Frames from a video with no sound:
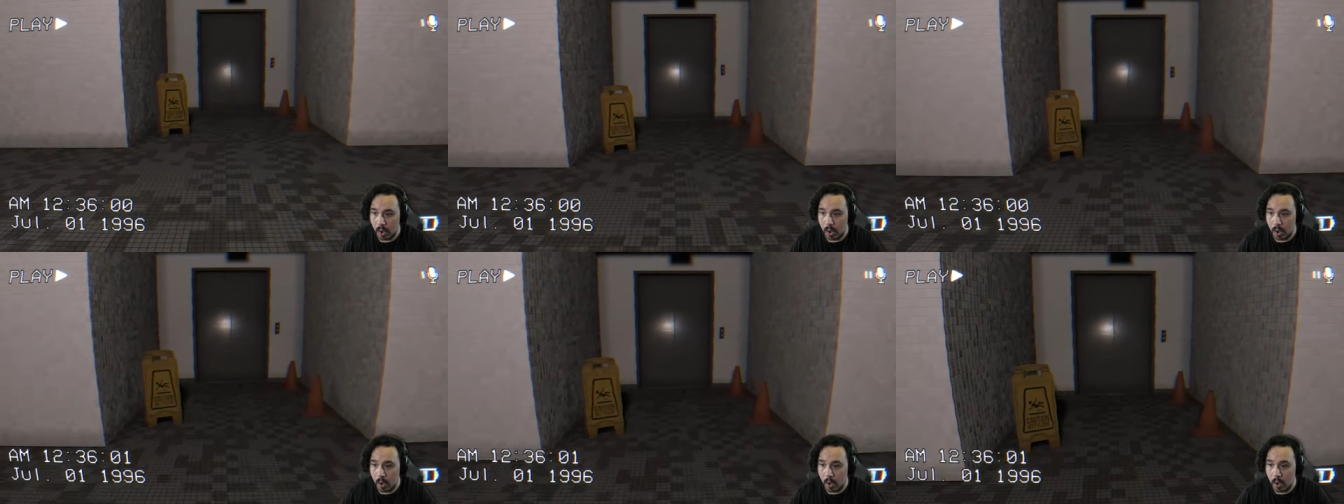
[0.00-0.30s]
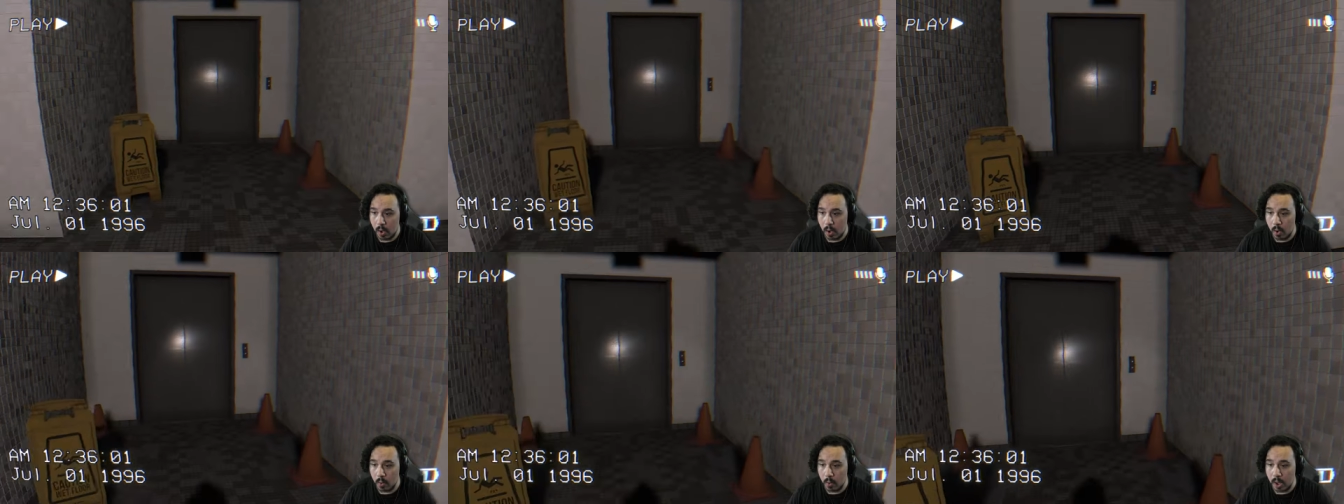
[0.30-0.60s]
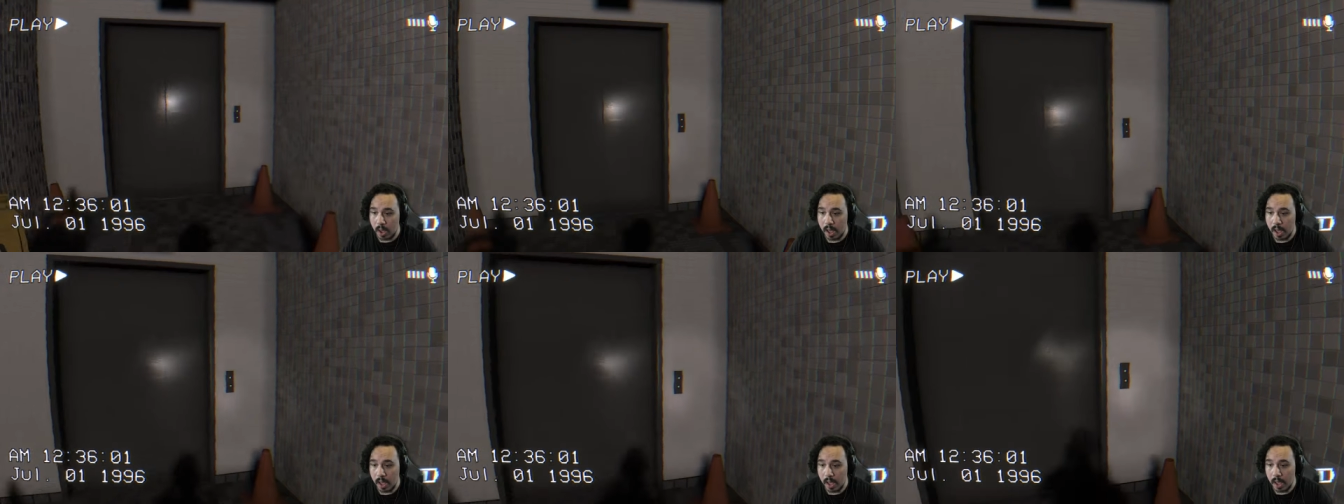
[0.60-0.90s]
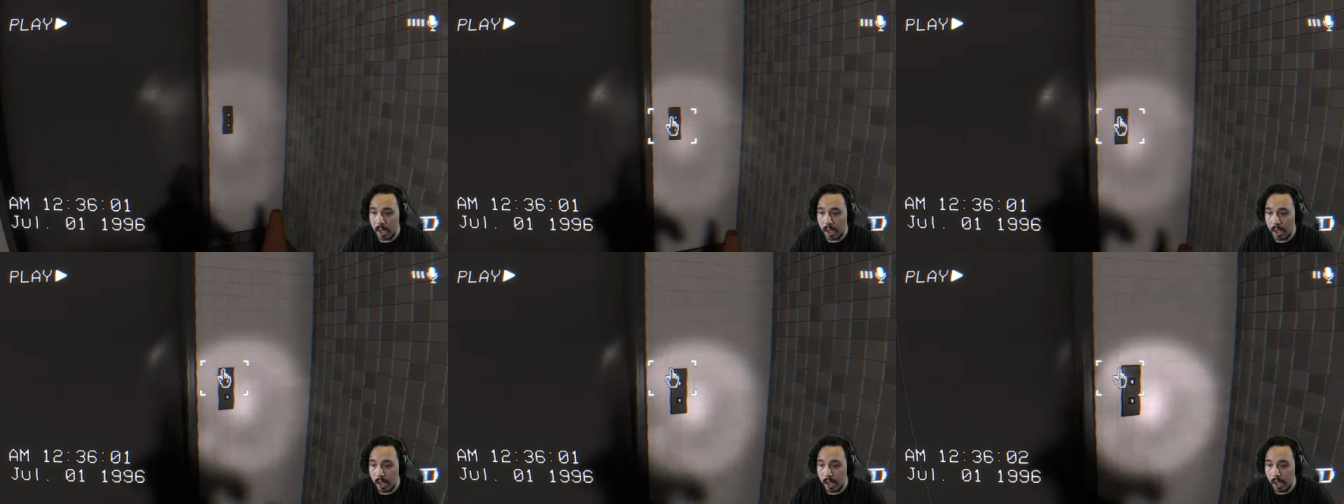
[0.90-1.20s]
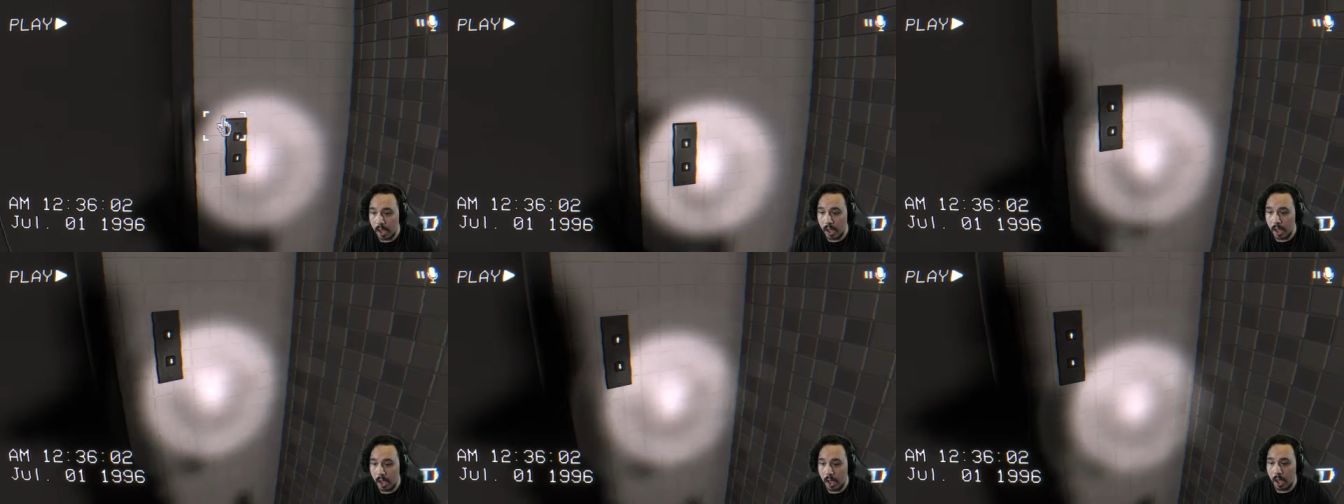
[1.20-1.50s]
Oh!
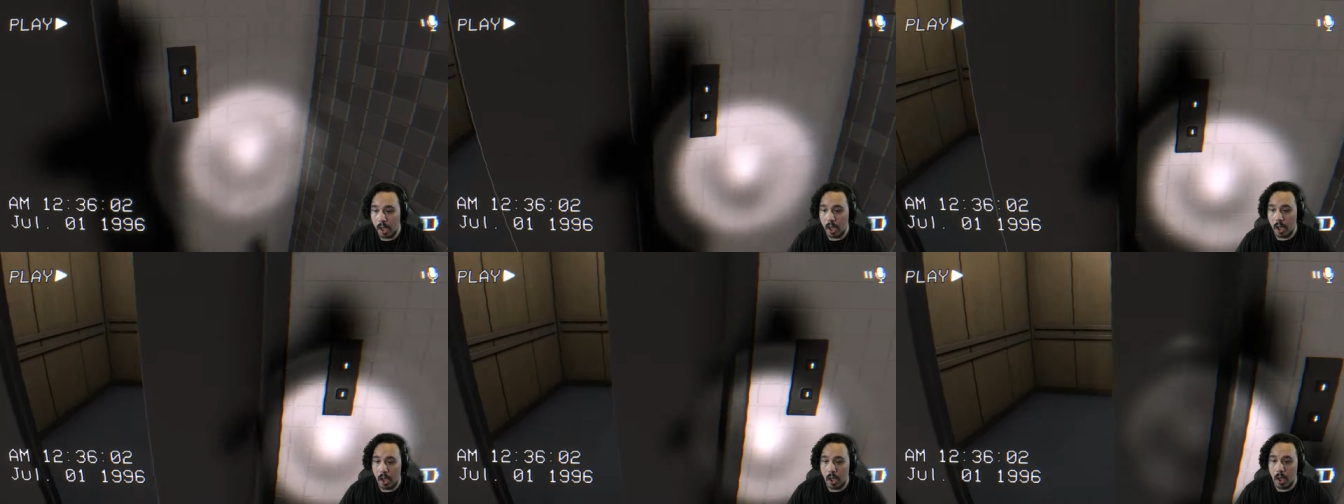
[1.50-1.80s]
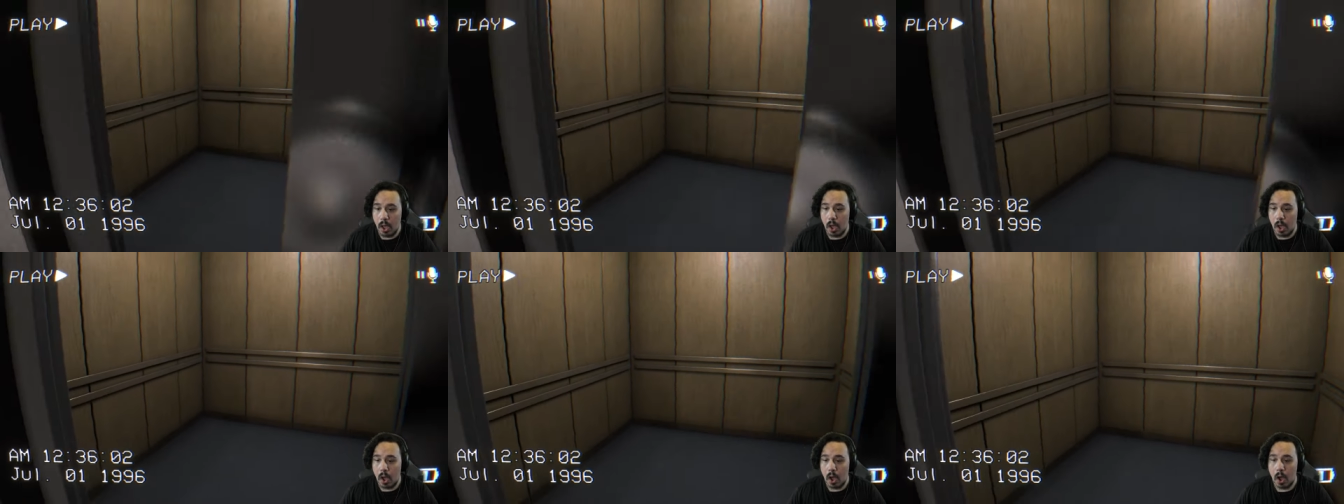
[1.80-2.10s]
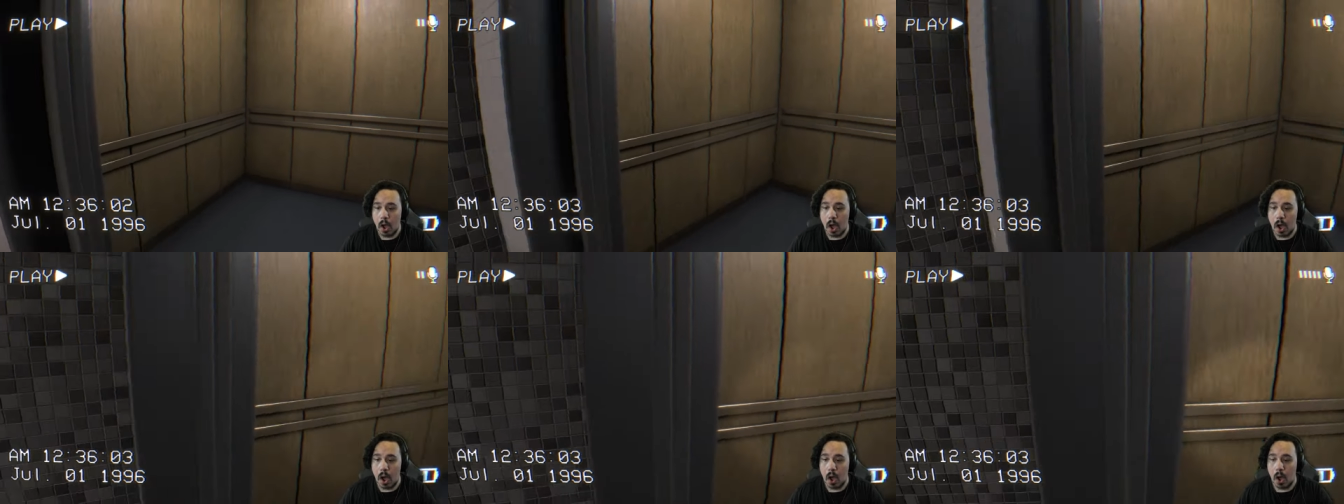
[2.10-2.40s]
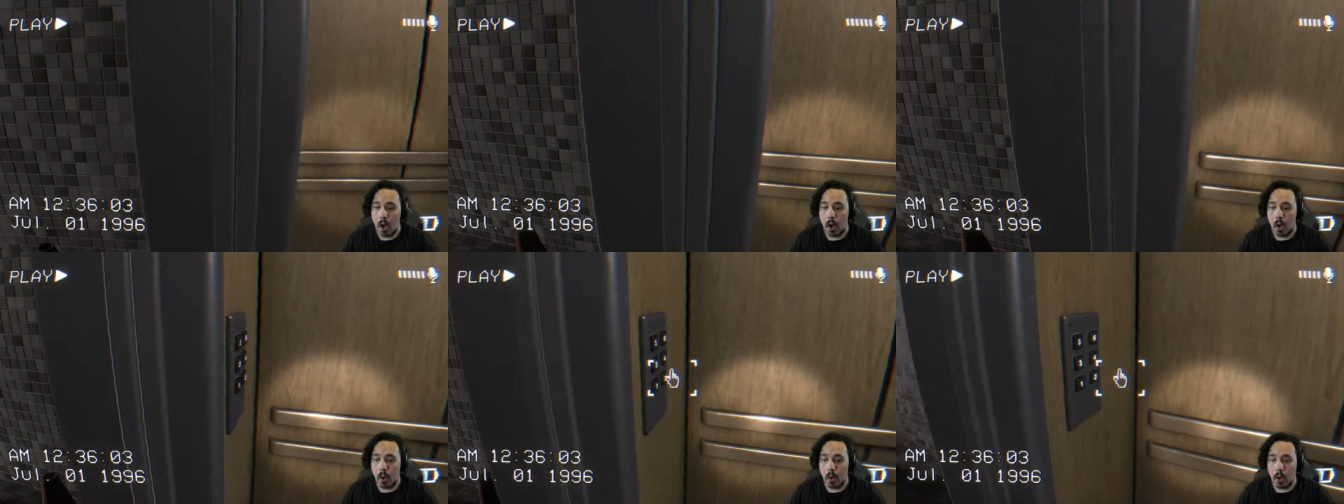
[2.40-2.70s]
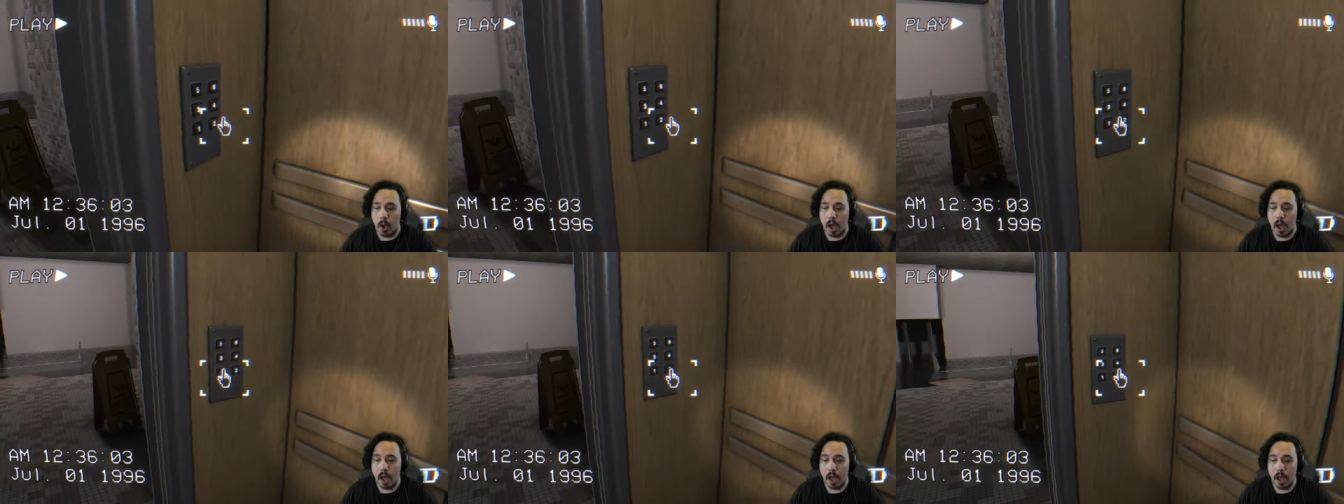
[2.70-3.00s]

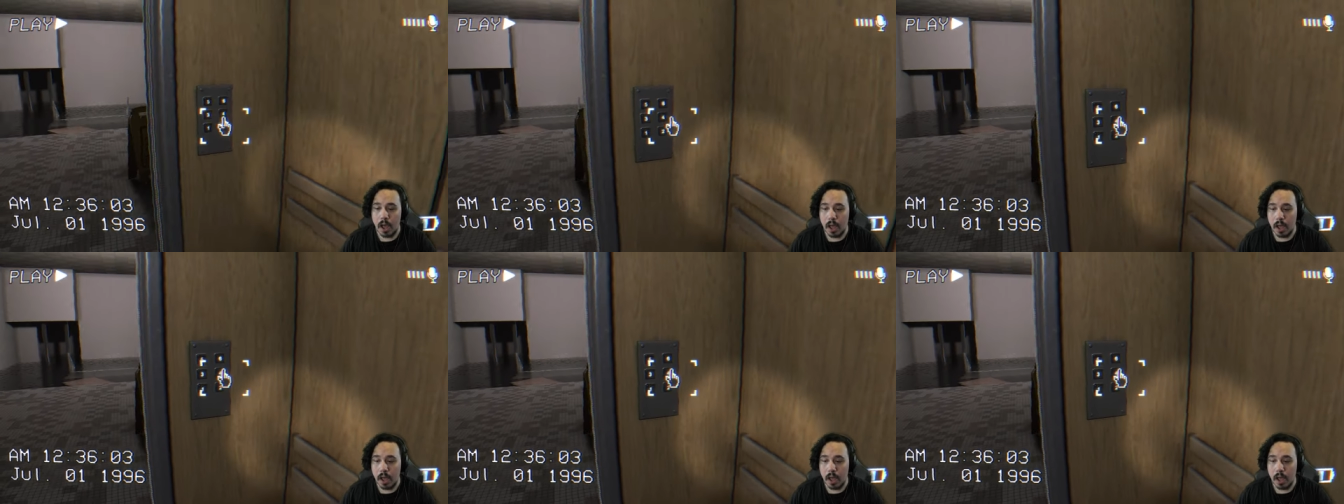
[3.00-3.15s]
Oh!